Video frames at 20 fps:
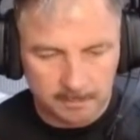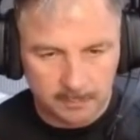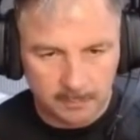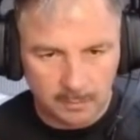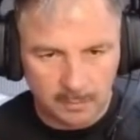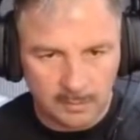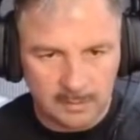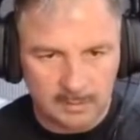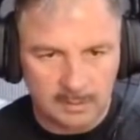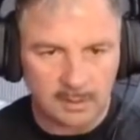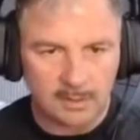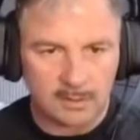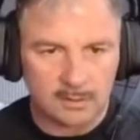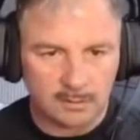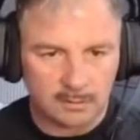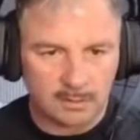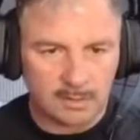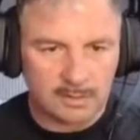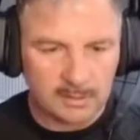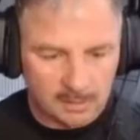green science,
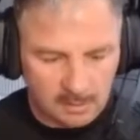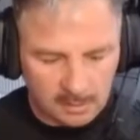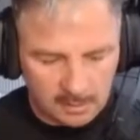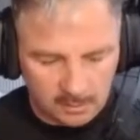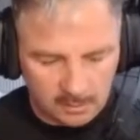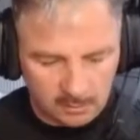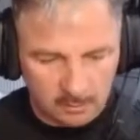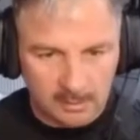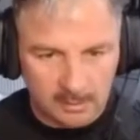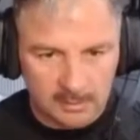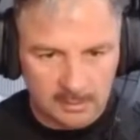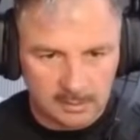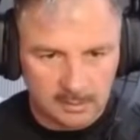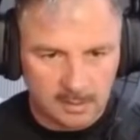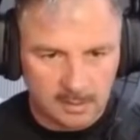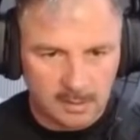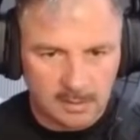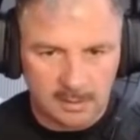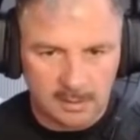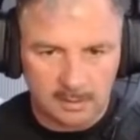green science, green
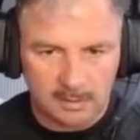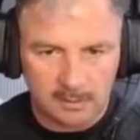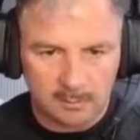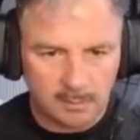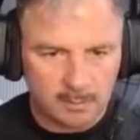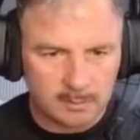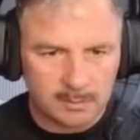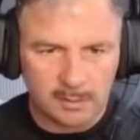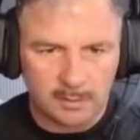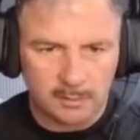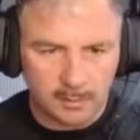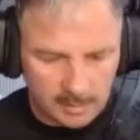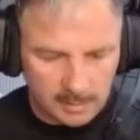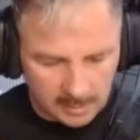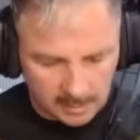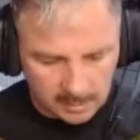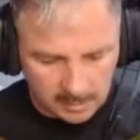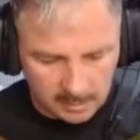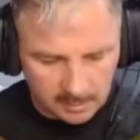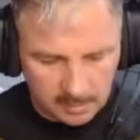science. What was I doing
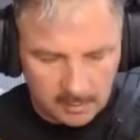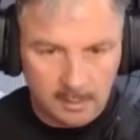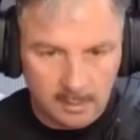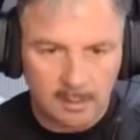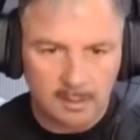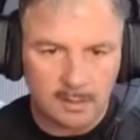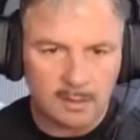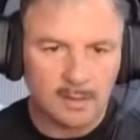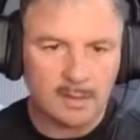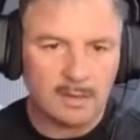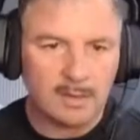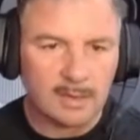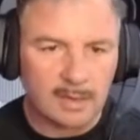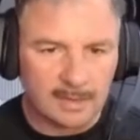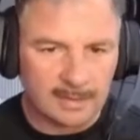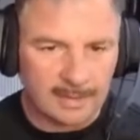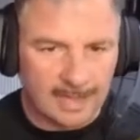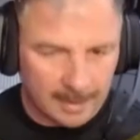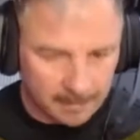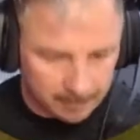there?
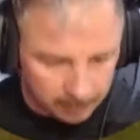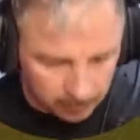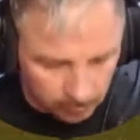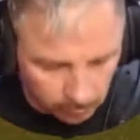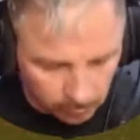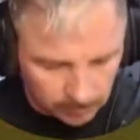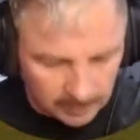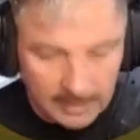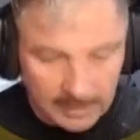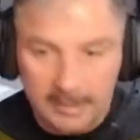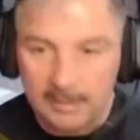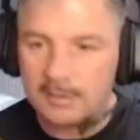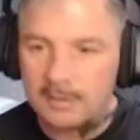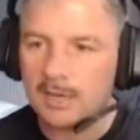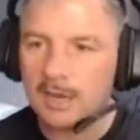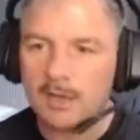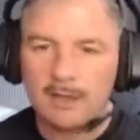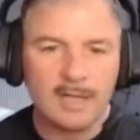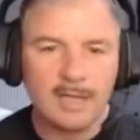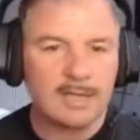Like that. Brilliant.
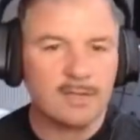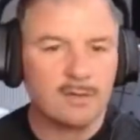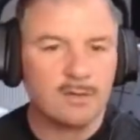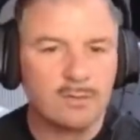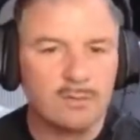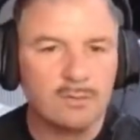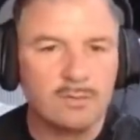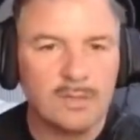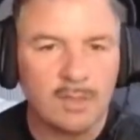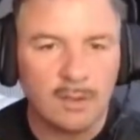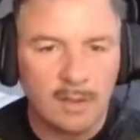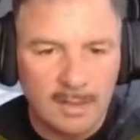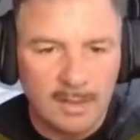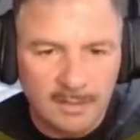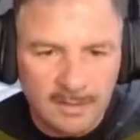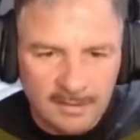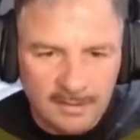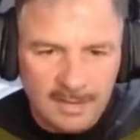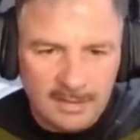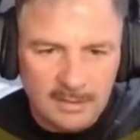Okay, cool. So I
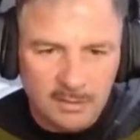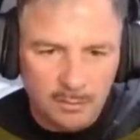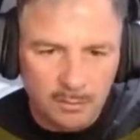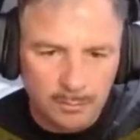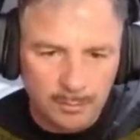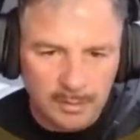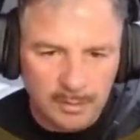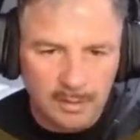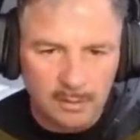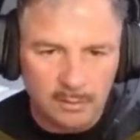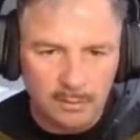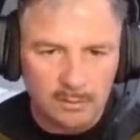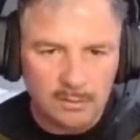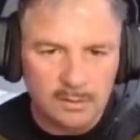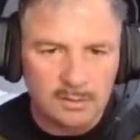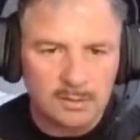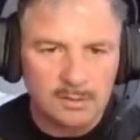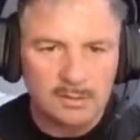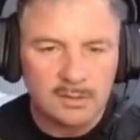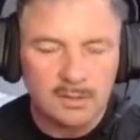think that's all pretty
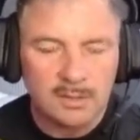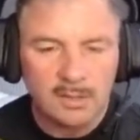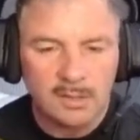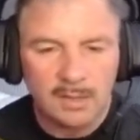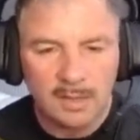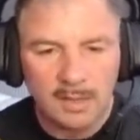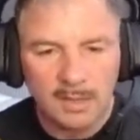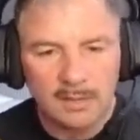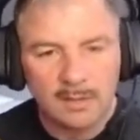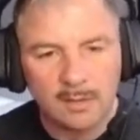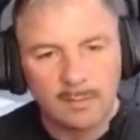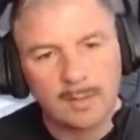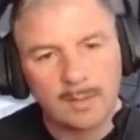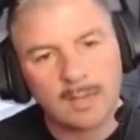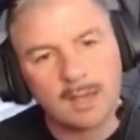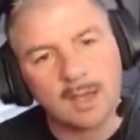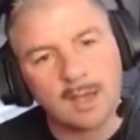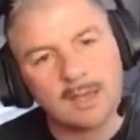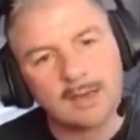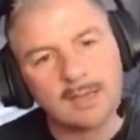good. I think we're
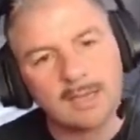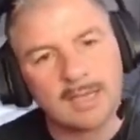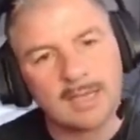kind of